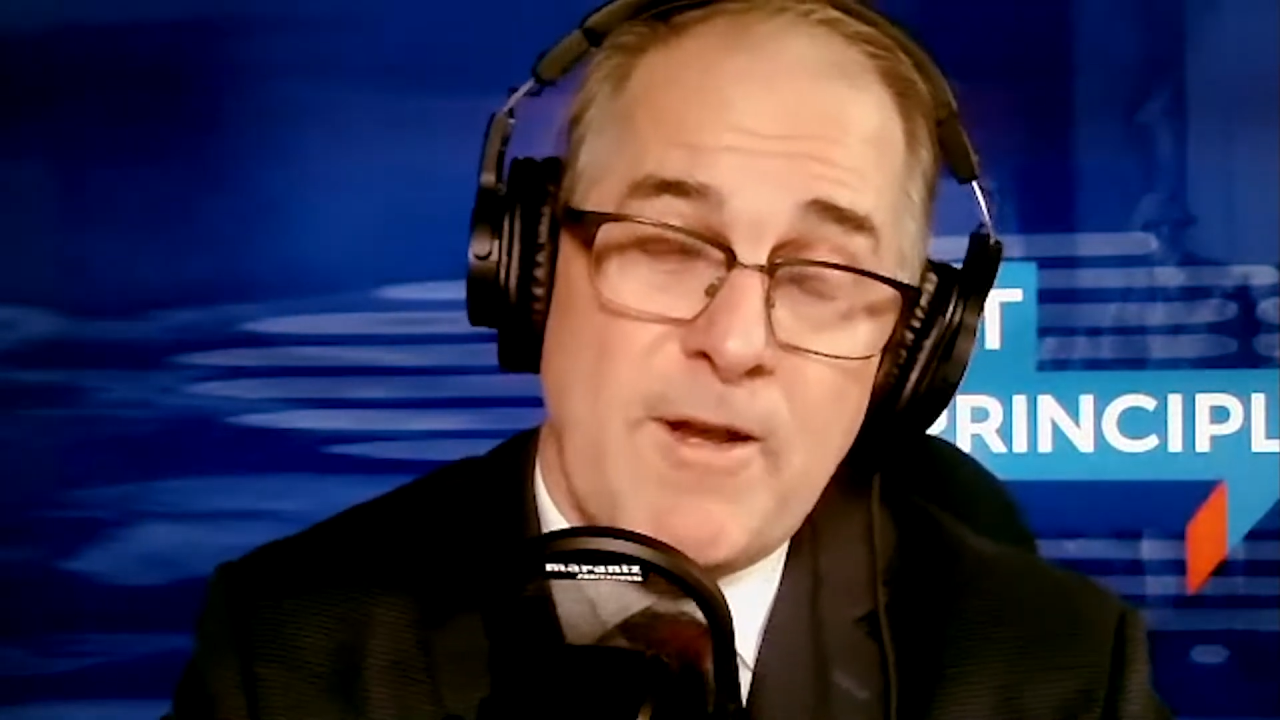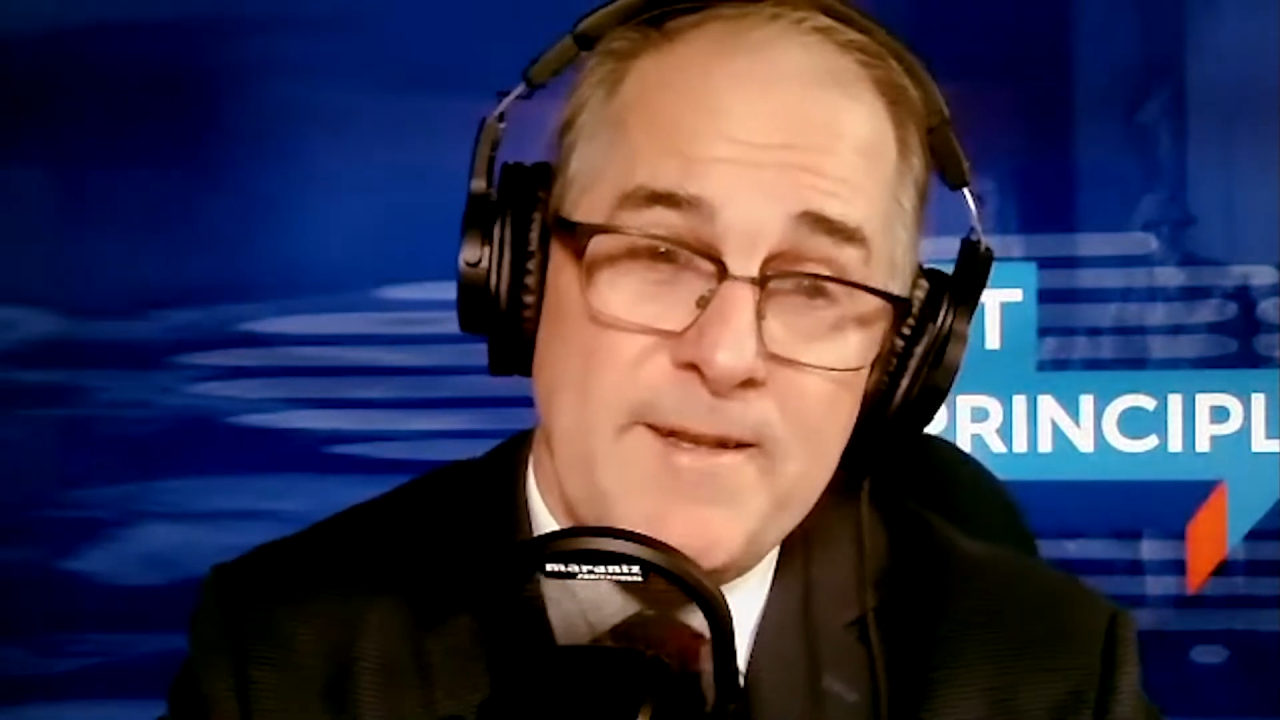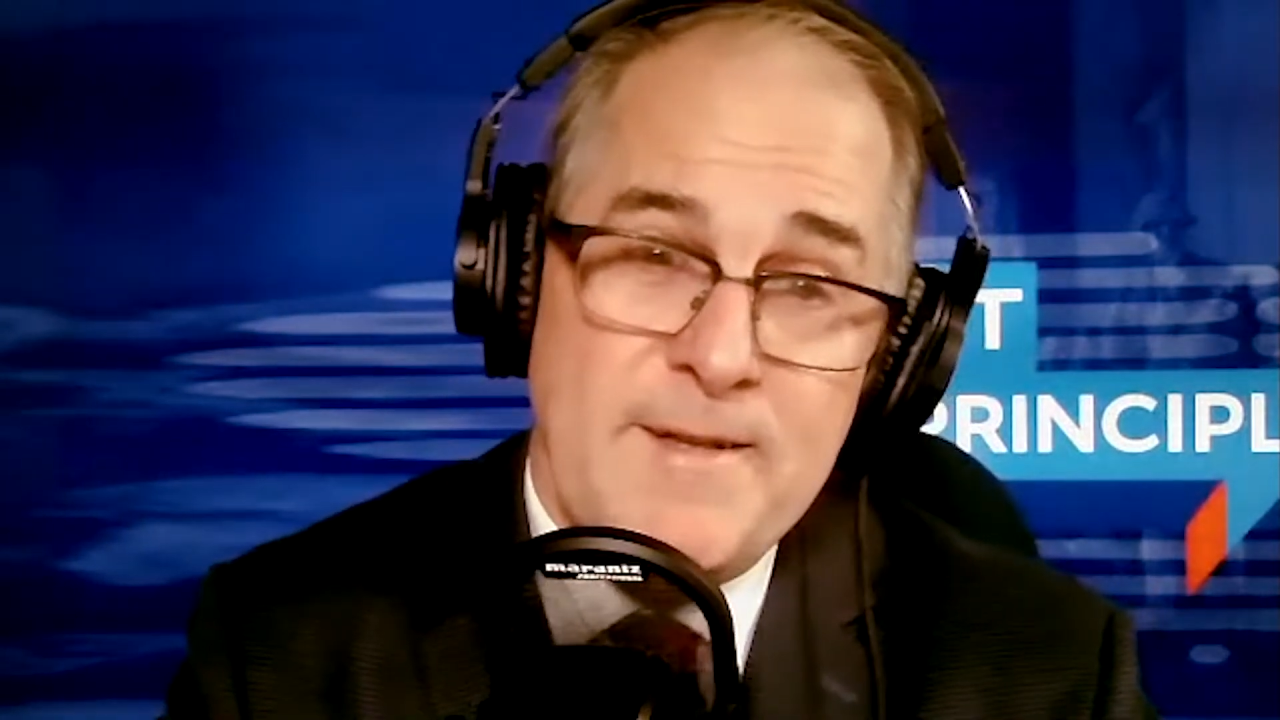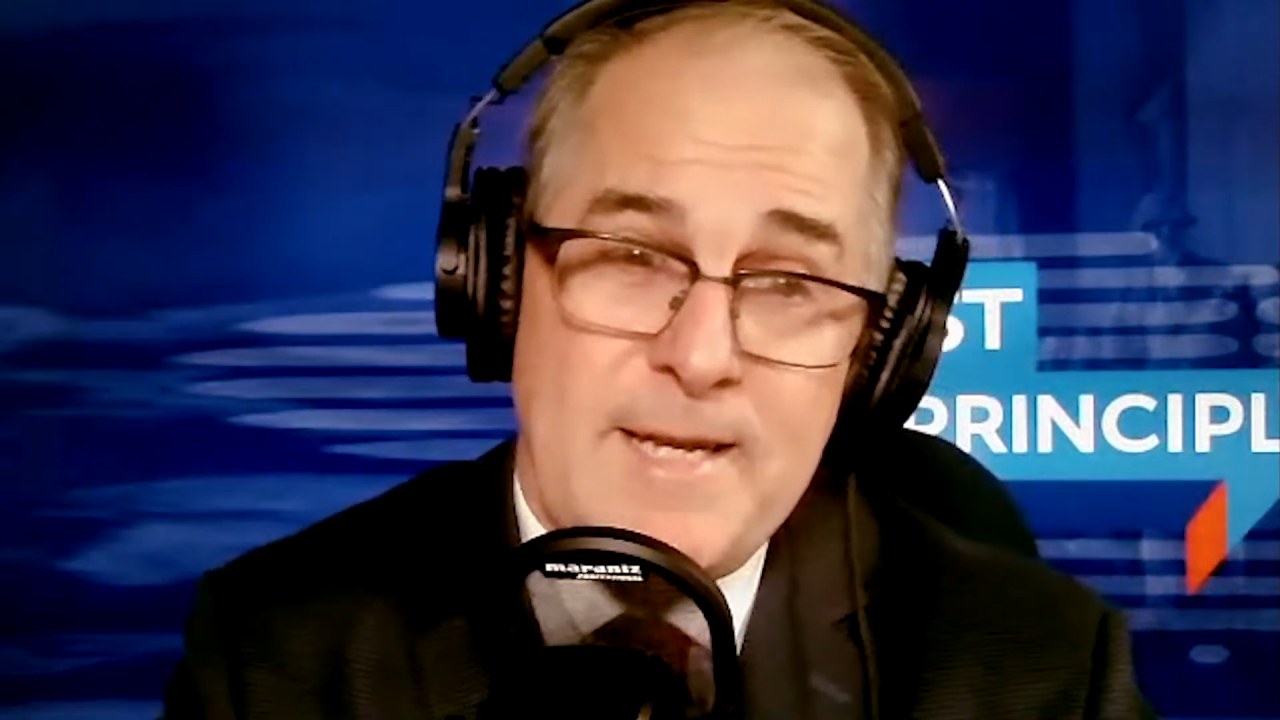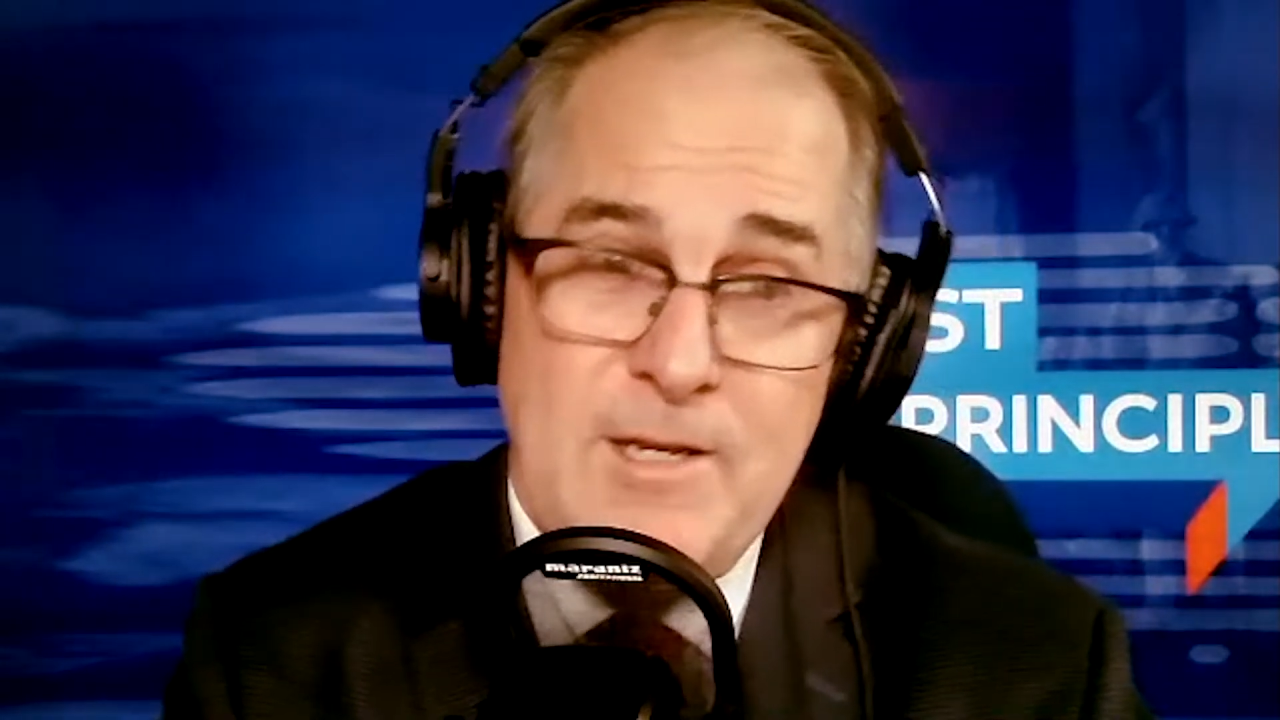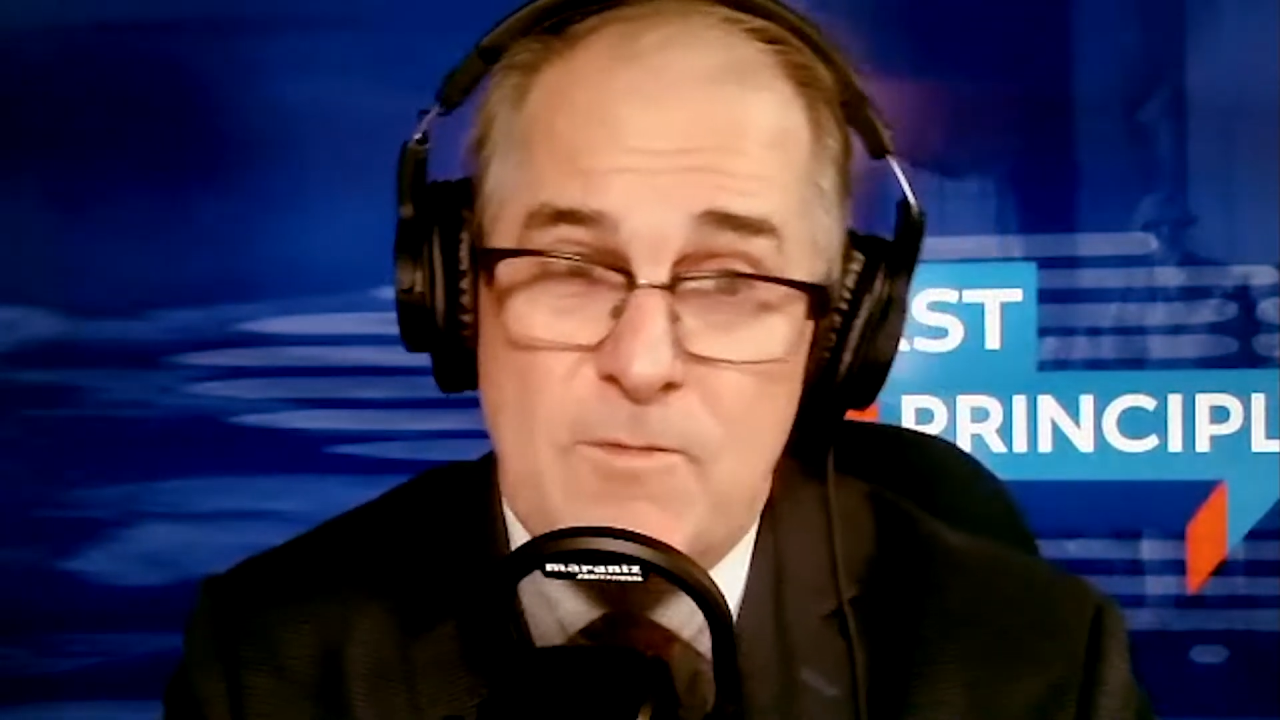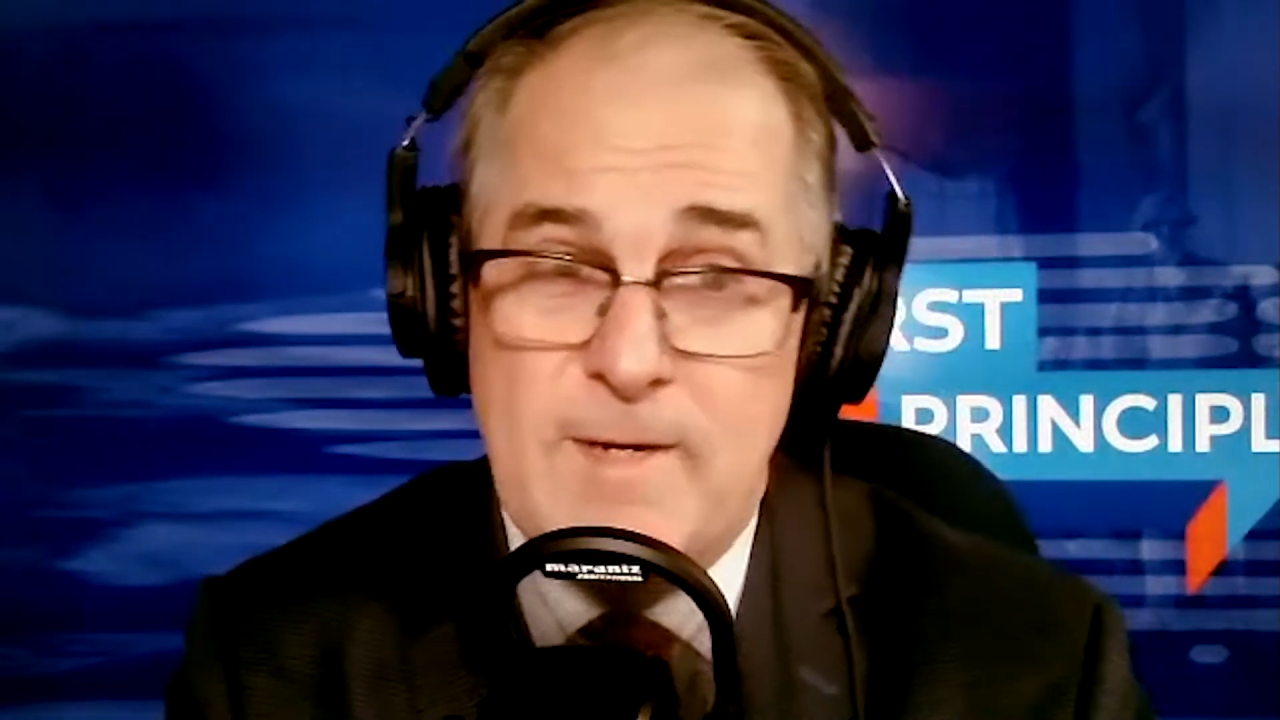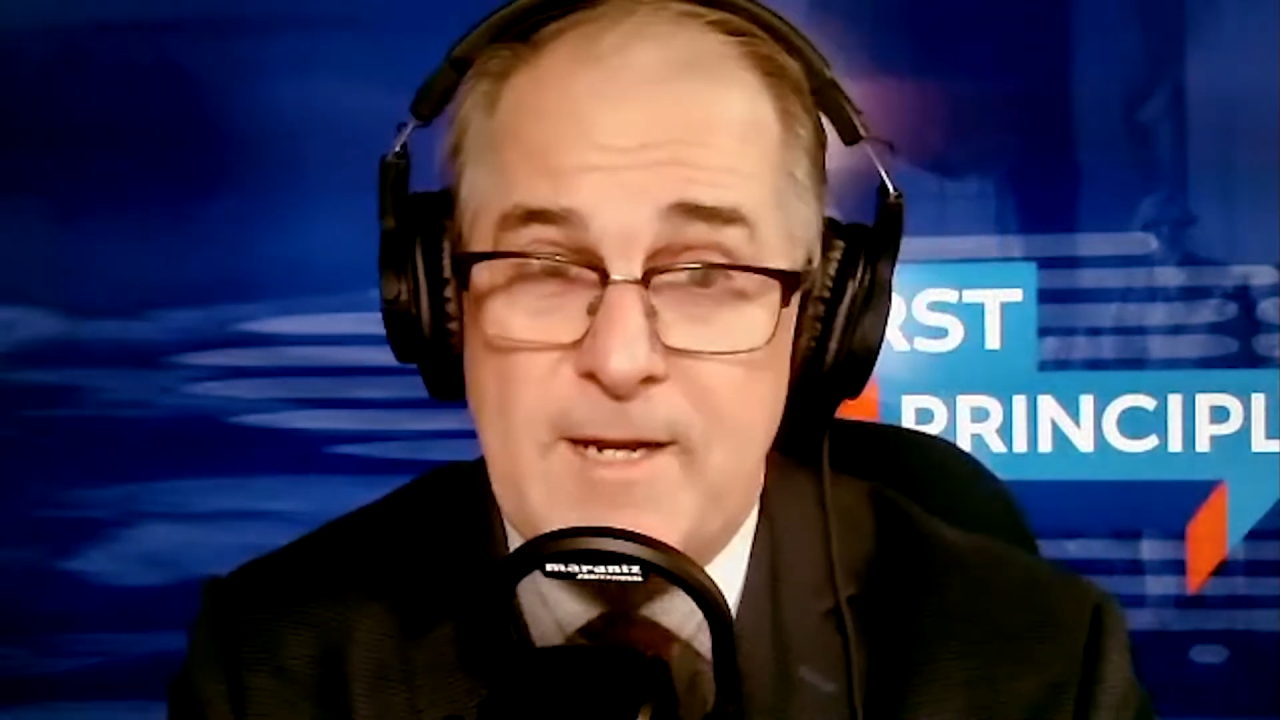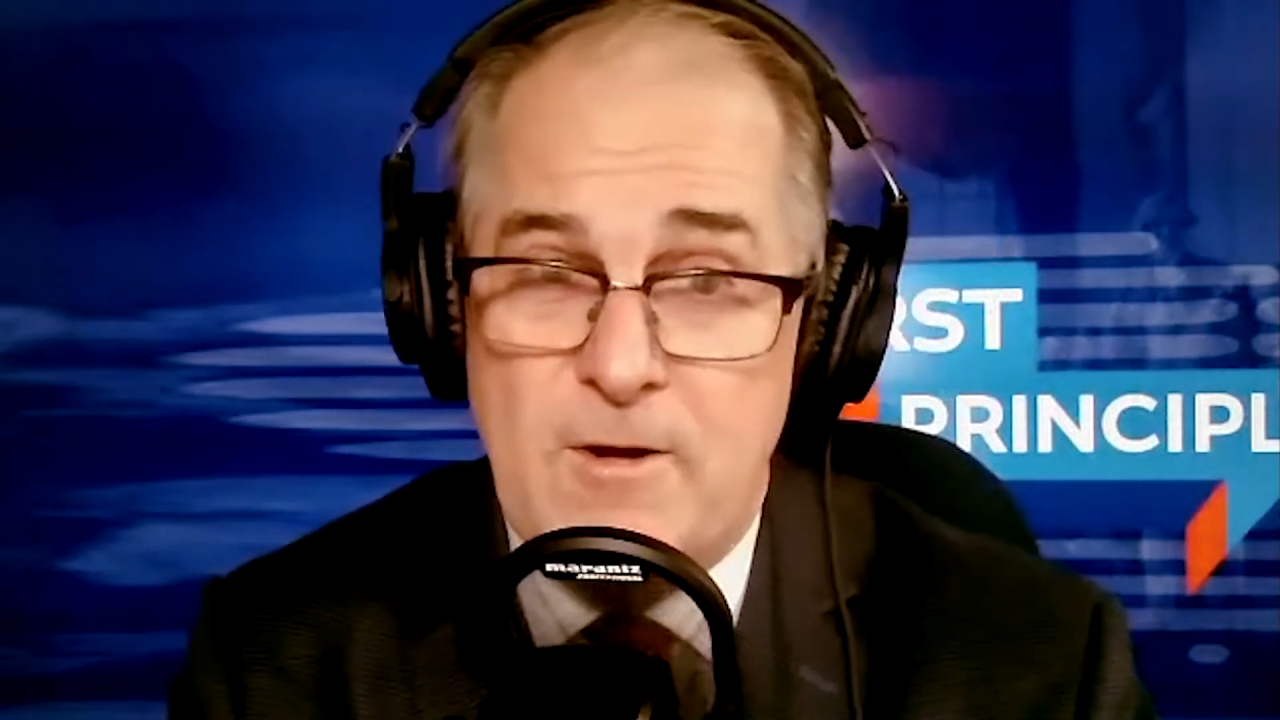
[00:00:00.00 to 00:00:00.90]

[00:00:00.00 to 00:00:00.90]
continuing